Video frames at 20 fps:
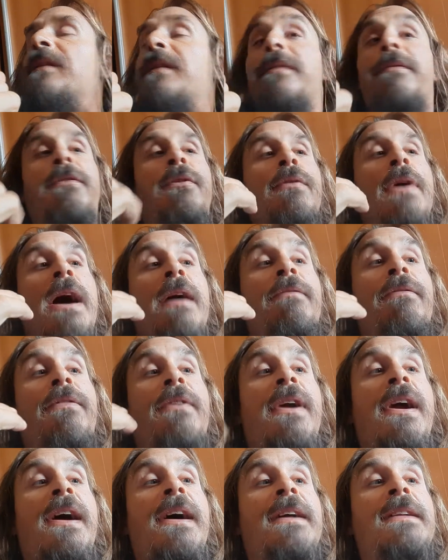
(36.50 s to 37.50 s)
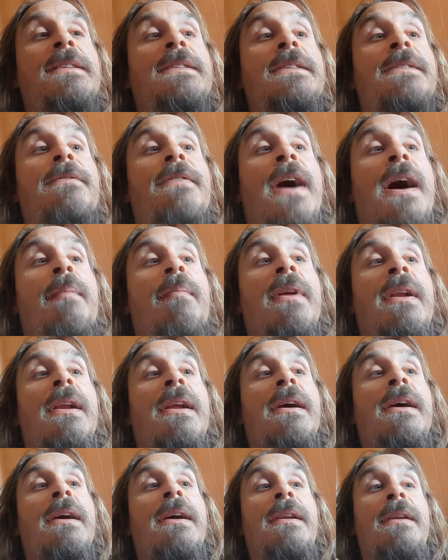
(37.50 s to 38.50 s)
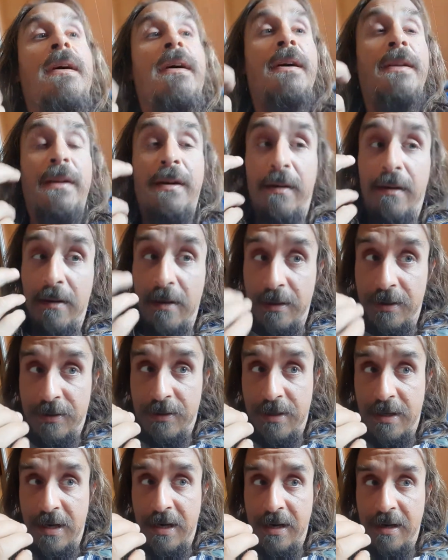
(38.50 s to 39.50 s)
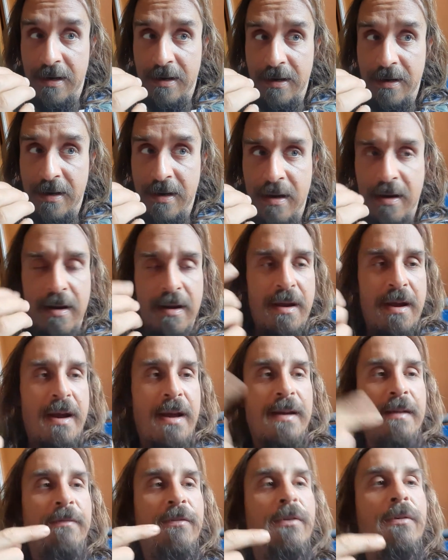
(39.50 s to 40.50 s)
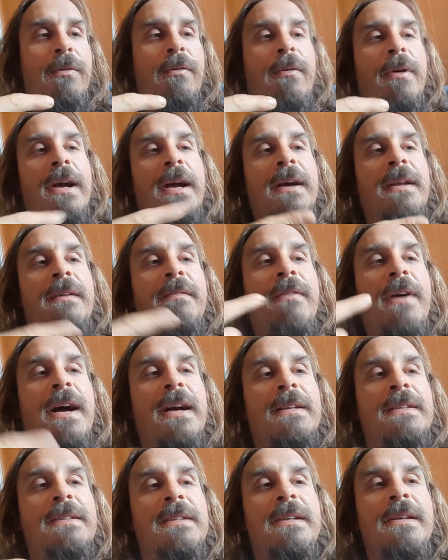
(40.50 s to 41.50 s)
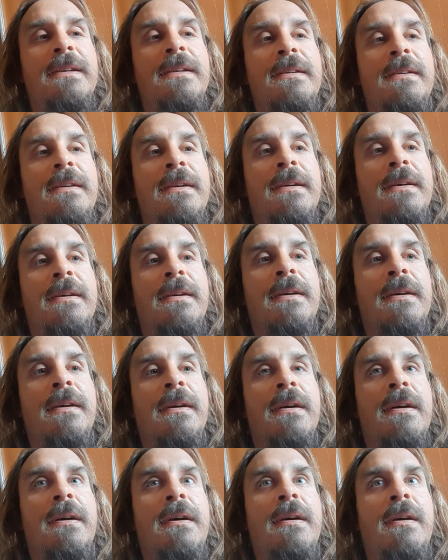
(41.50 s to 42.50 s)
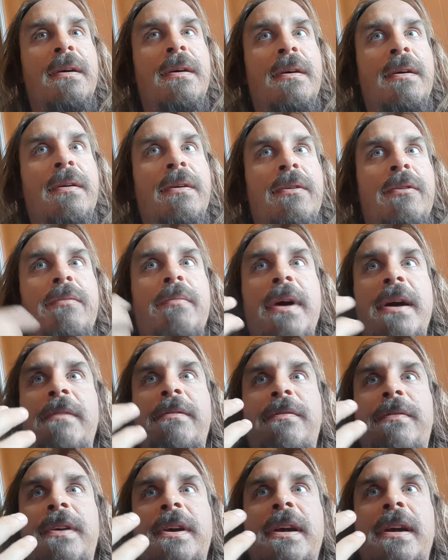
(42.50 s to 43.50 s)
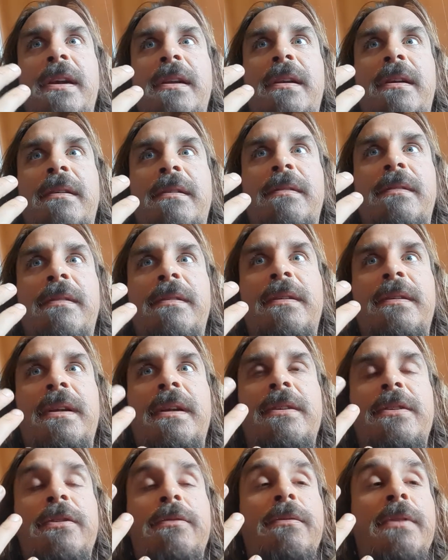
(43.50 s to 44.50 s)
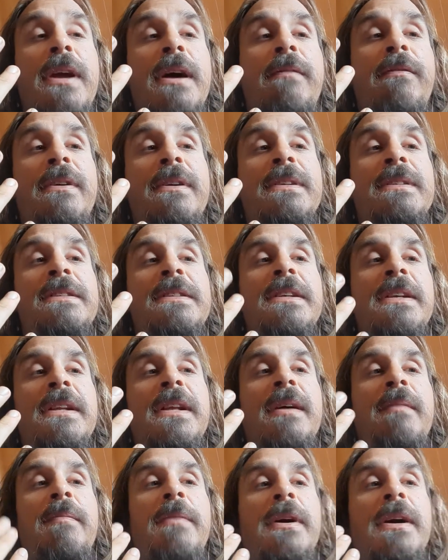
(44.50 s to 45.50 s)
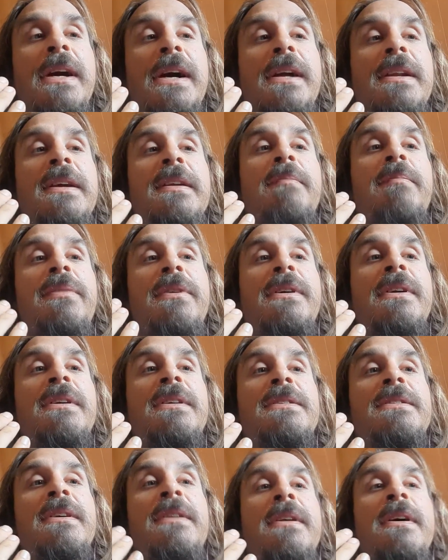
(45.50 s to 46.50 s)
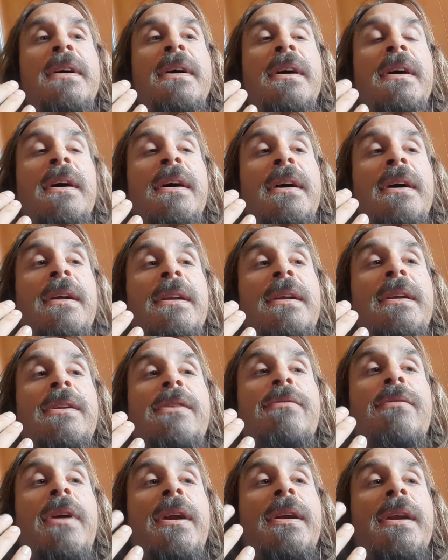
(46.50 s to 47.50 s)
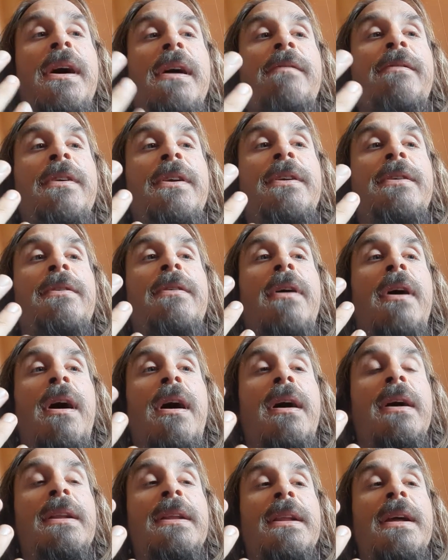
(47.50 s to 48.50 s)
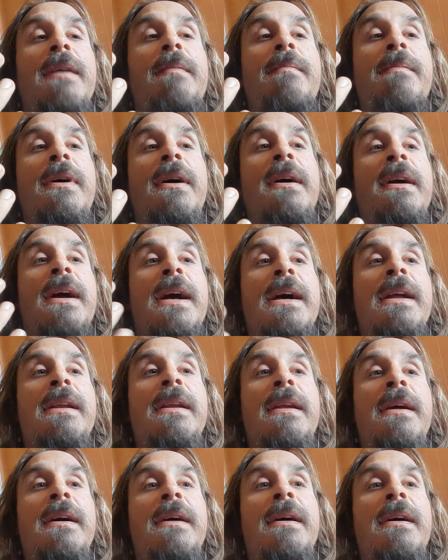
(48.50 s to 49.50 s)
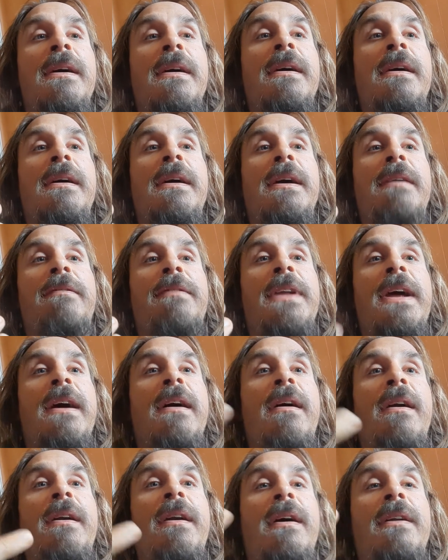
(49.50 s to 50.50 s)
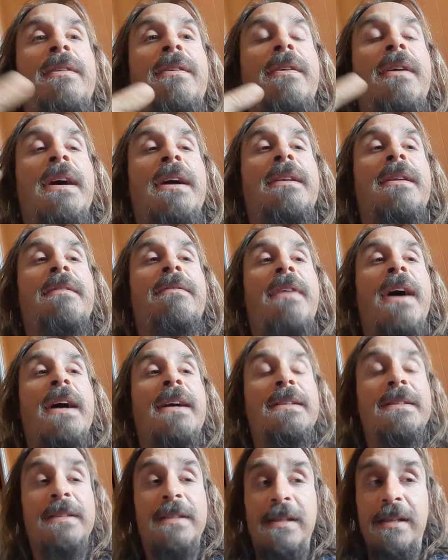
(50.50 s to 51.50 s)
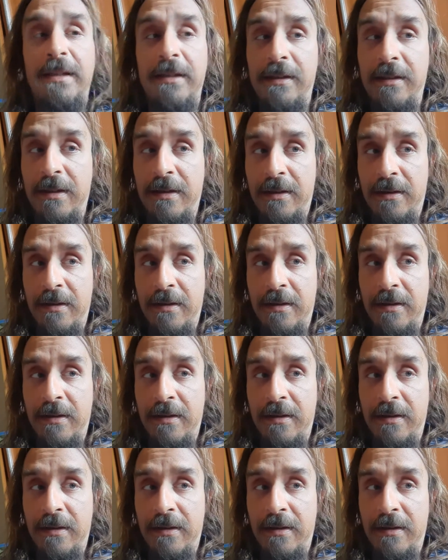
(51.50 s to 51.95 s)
if you have friends, family in other country, and if you don't get a vaccine, you may feel that you never see them again in person, that you are never to hug them again if they are not to get a vaccine,